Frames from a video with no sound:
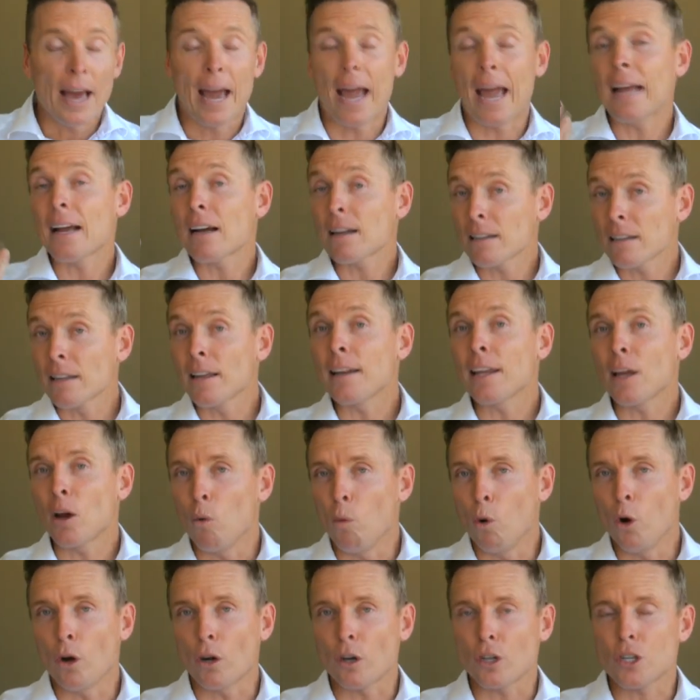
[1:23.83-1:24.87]
And clearly it
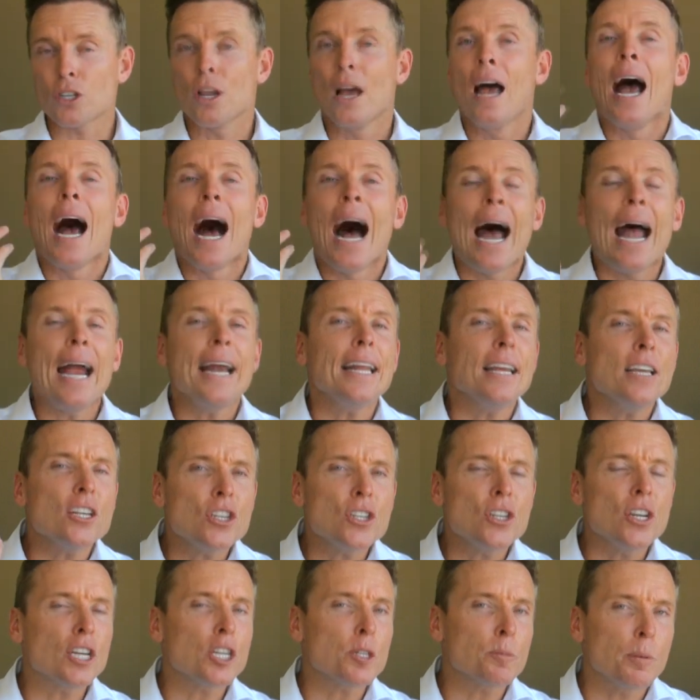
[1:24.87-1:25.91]
works.
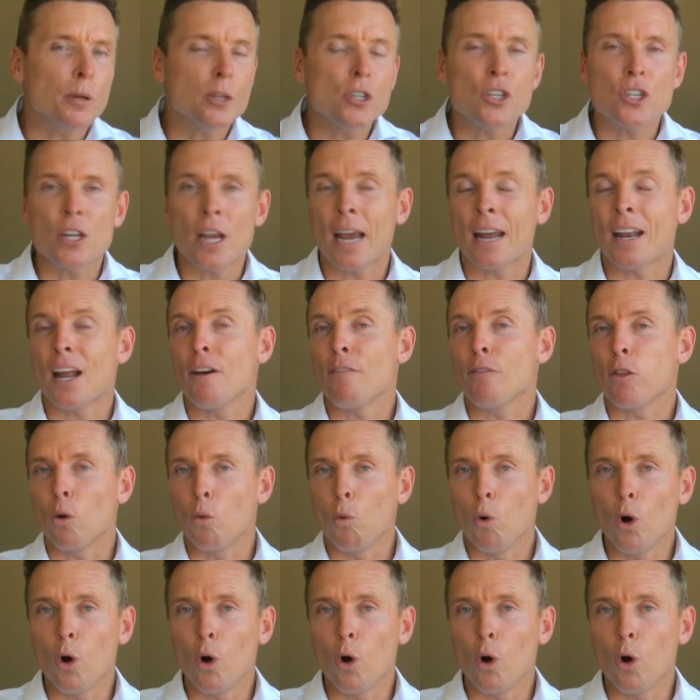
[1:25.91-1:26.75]
86% of the